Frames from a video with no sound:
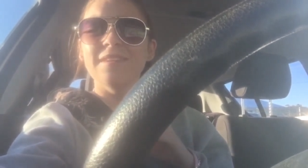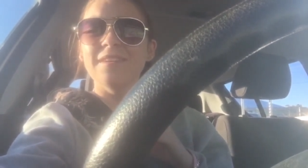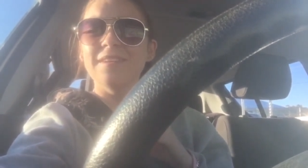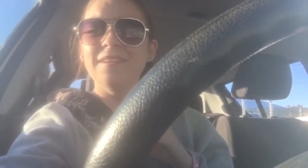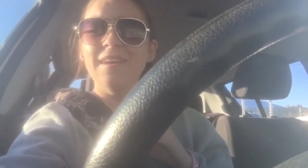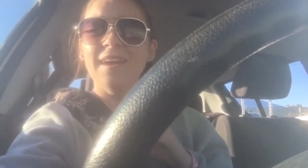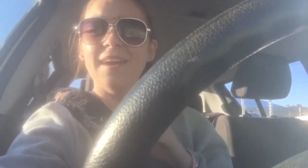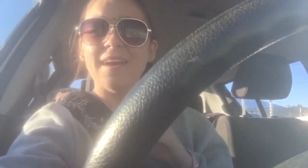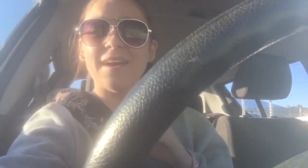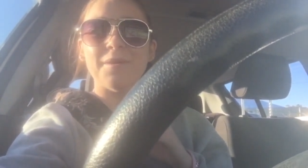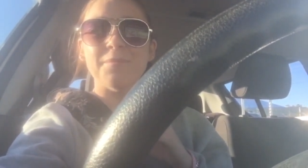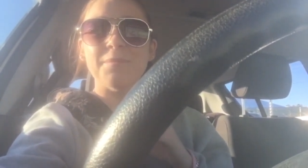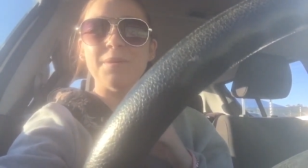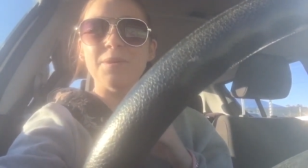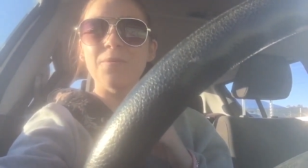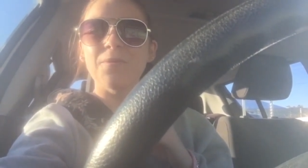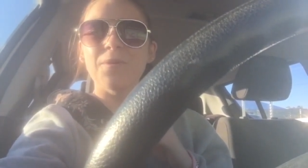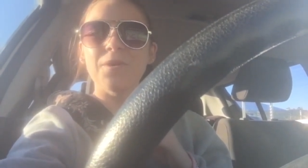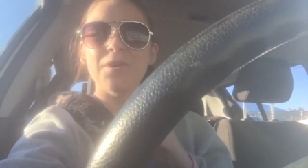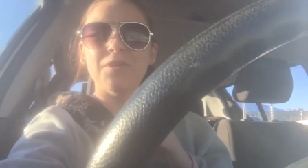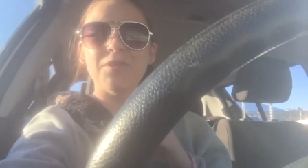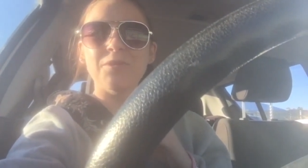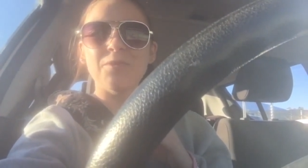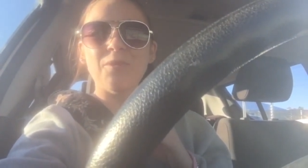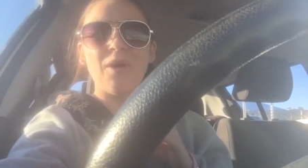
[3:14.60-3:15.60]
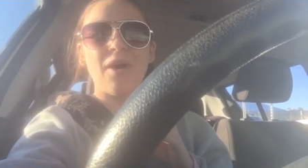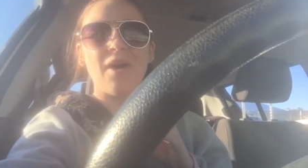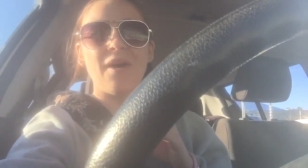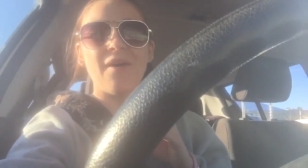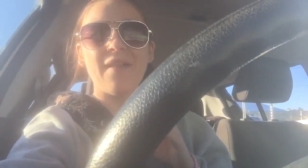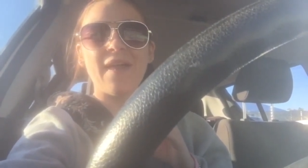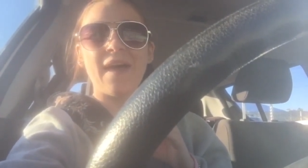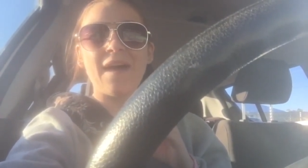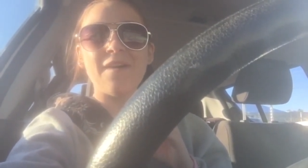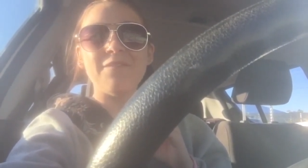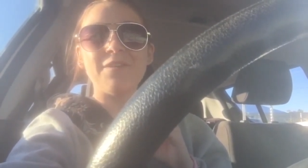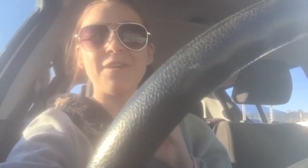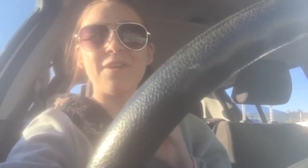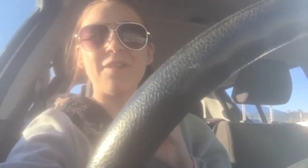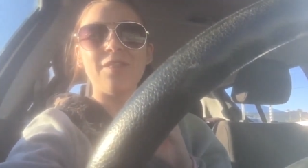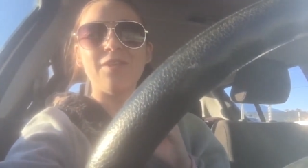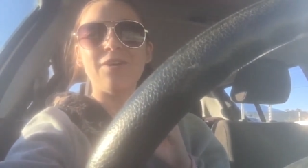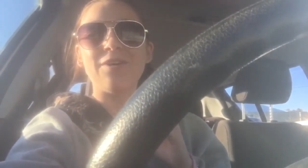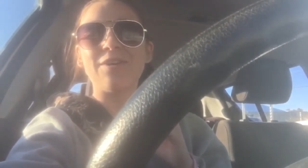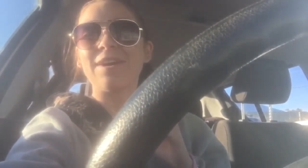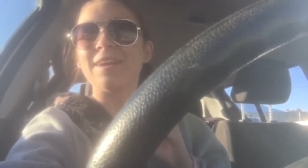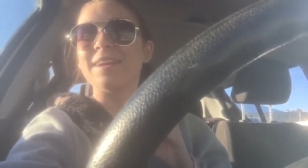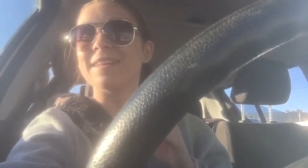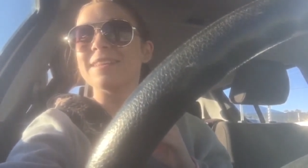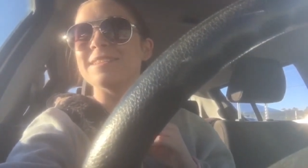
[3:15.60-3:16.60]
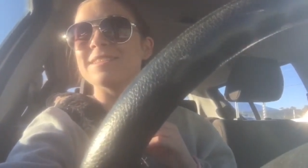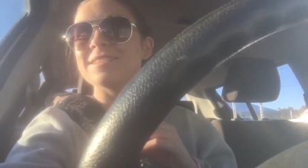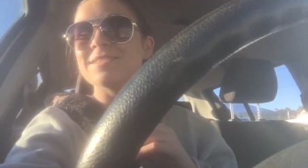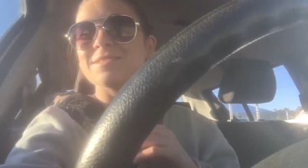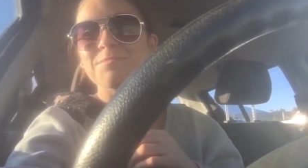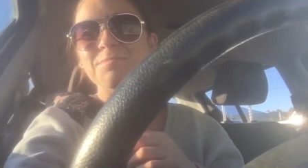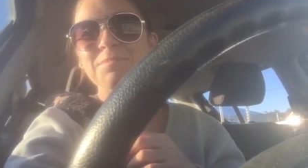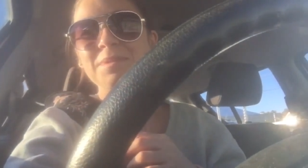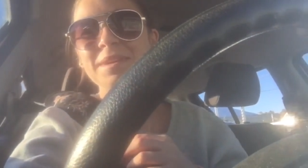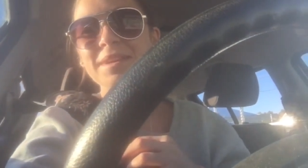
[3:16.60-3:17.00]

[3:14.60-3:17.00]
yeah, it'd be worthwhile having a look and